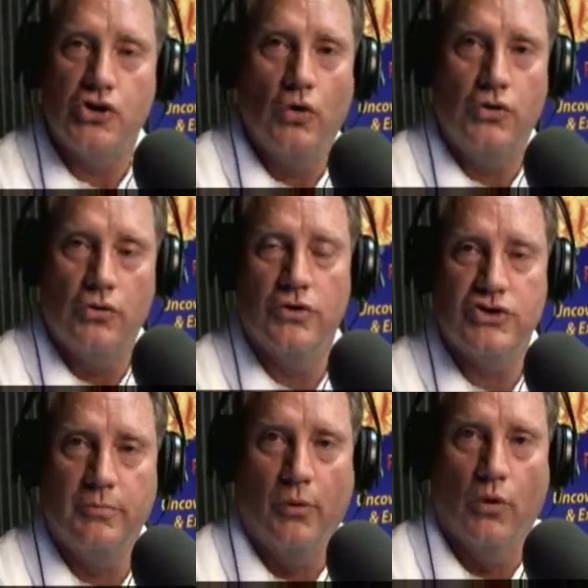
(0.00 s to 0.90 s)
So
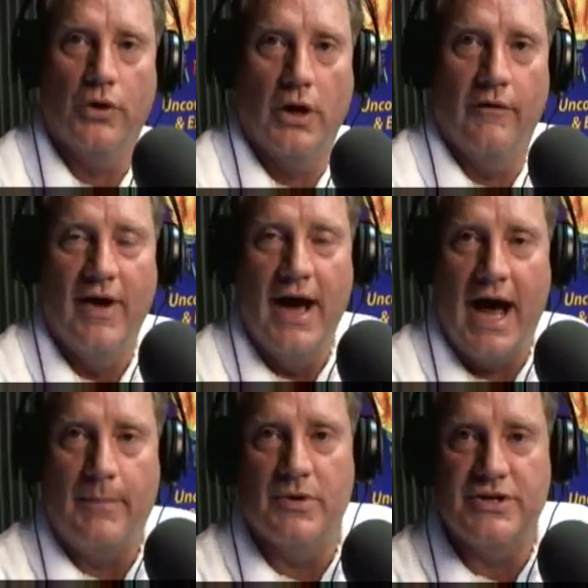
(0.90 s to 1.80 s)
you're in support of
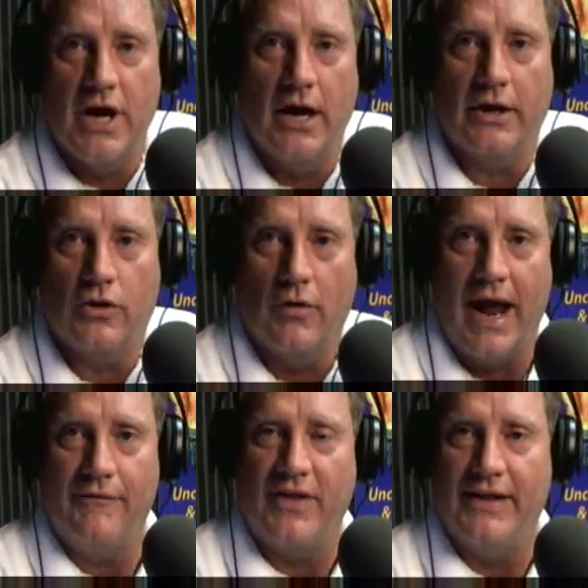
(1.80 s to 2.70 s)
hypersonic
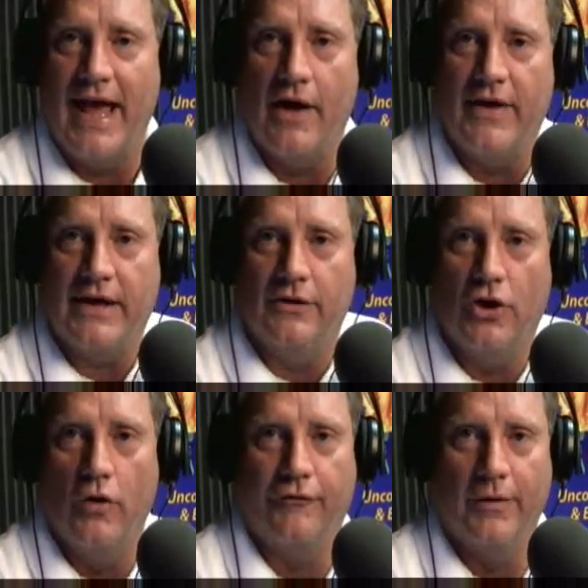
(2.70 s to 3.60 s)
craft that now they
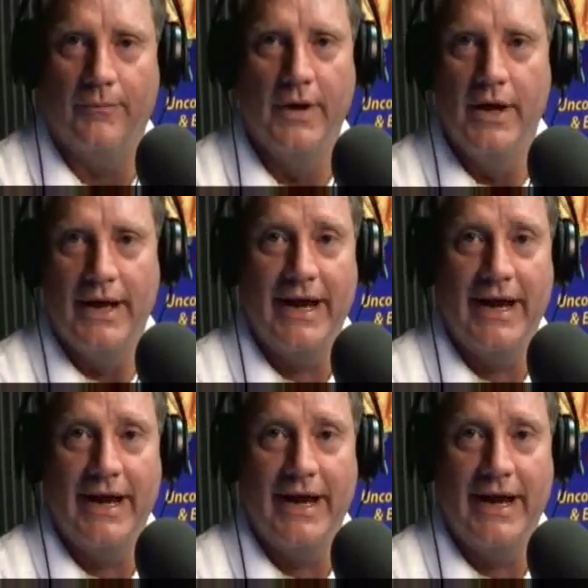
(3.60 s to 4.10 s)
can go from